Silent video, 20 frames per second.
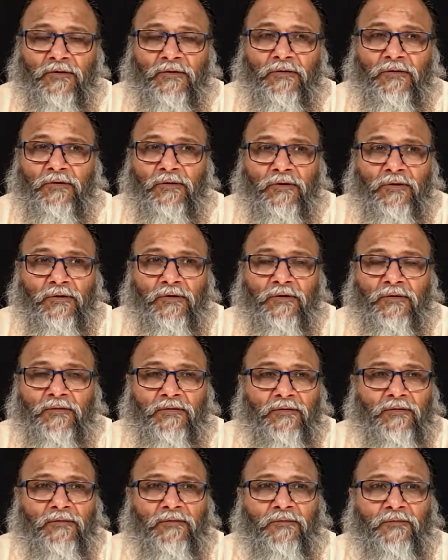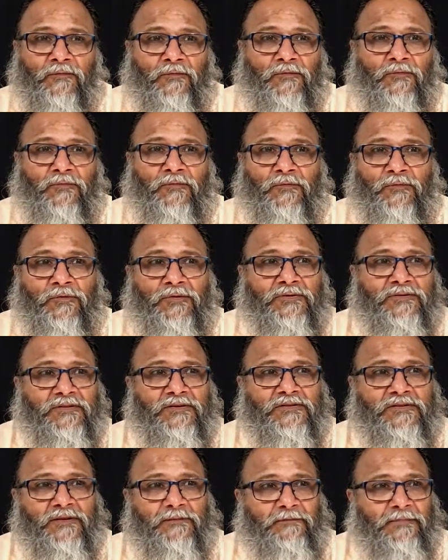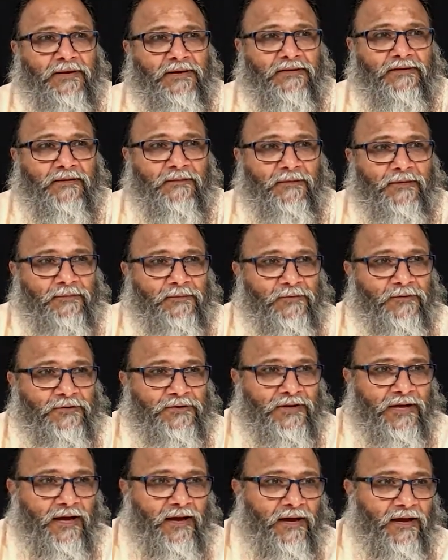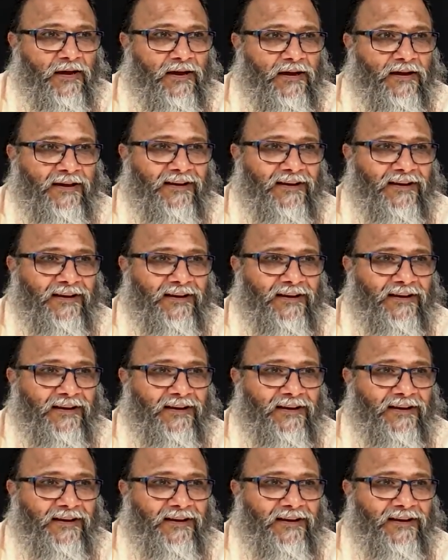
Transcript: So, who is this imperishable Purusha?